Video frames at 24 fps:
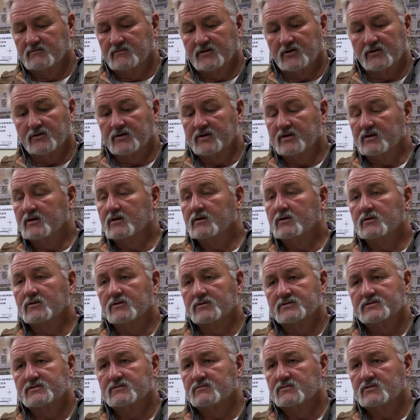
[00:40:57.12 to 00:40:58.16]
30
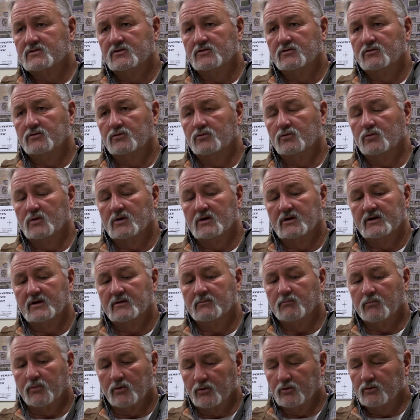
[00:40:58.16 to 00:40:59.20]
years to
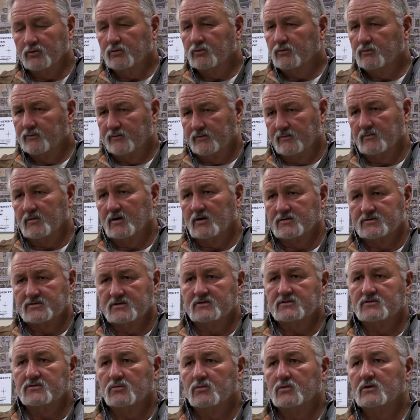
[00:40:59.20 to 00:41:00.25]
improve our
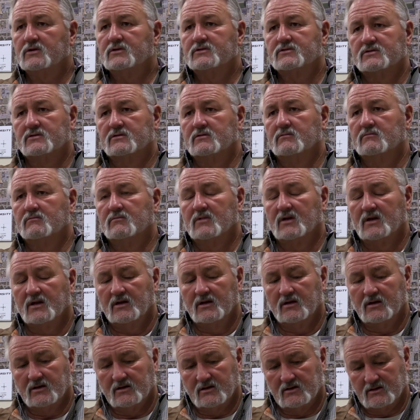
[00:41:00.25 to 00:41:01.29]
situation.
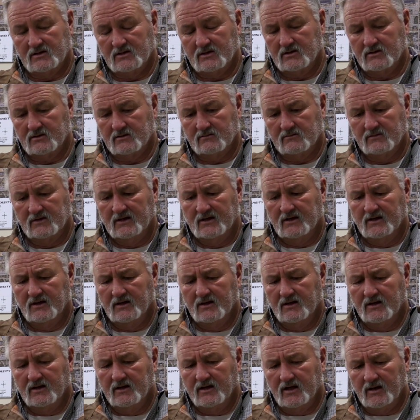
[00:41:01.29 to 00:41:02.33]
And
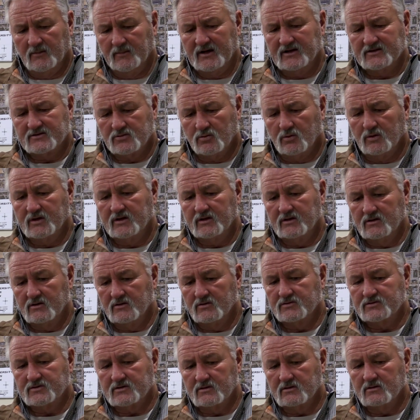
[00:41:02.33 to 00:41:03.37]
about 20
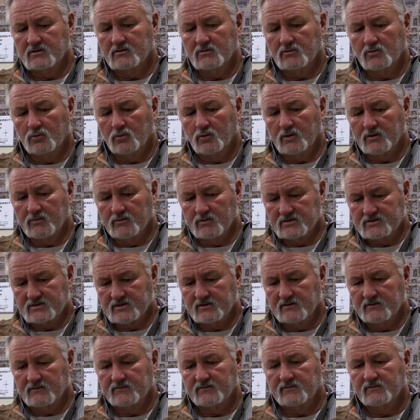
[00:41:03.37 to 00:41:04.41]
years ago, we
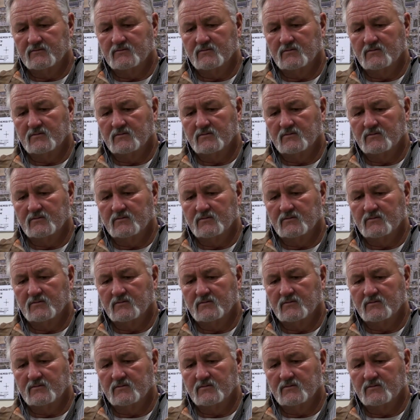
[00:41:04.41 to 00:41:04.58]
received